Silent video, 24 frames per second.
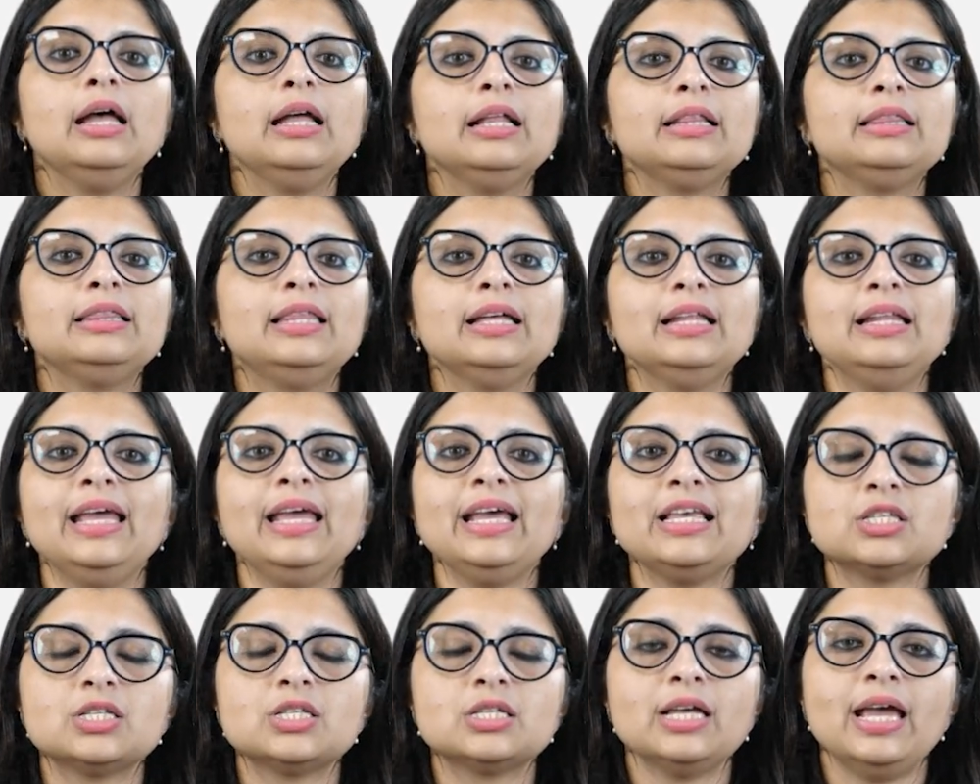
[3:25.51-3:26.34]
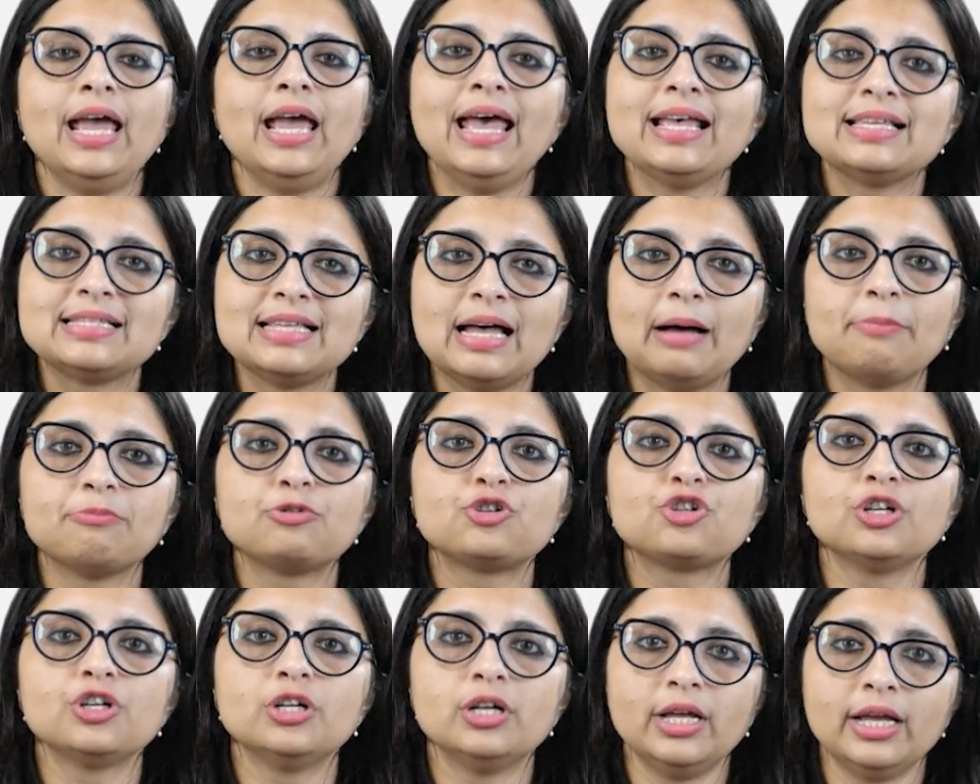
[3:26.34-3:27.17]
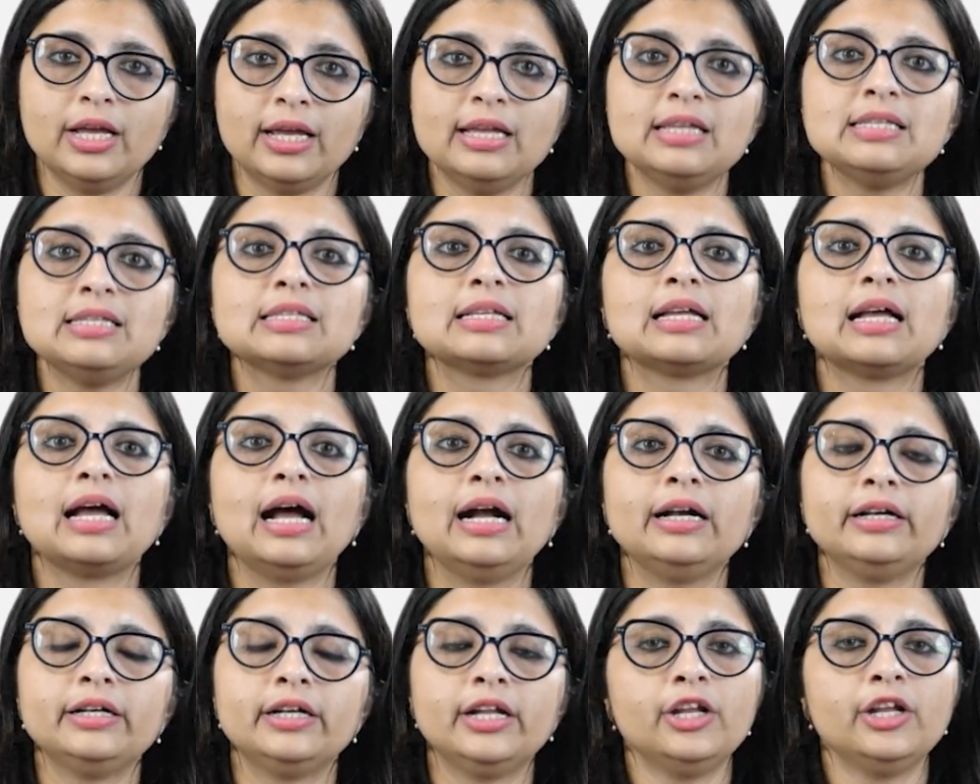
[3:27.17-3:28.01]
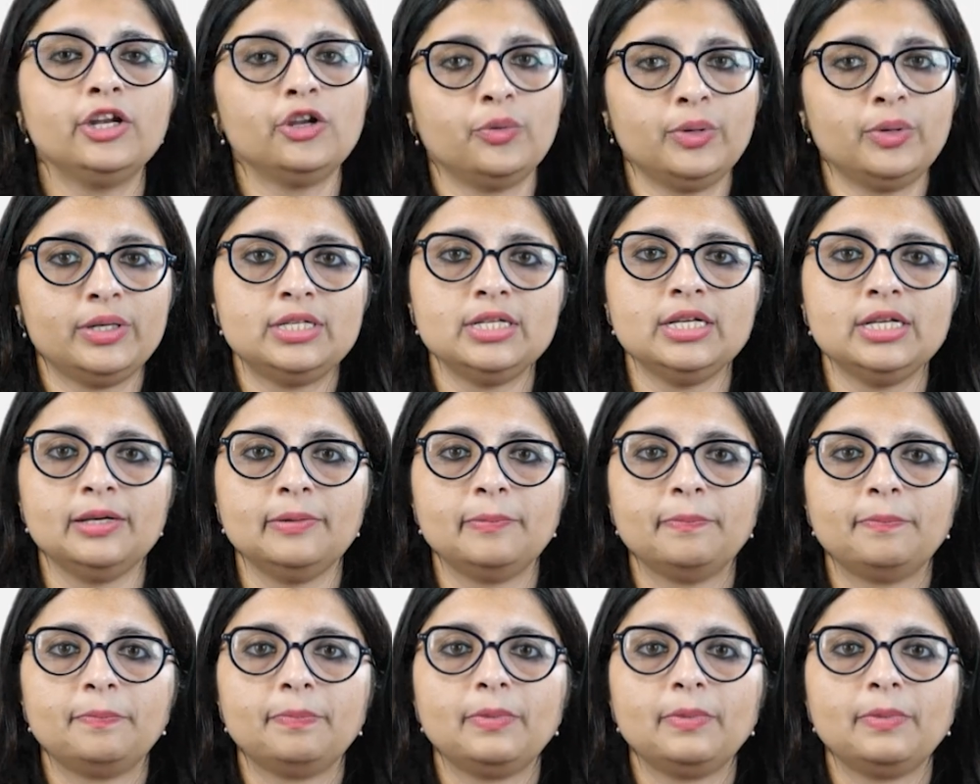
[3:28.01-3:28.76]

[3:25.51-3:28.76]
The next assumption is continuity.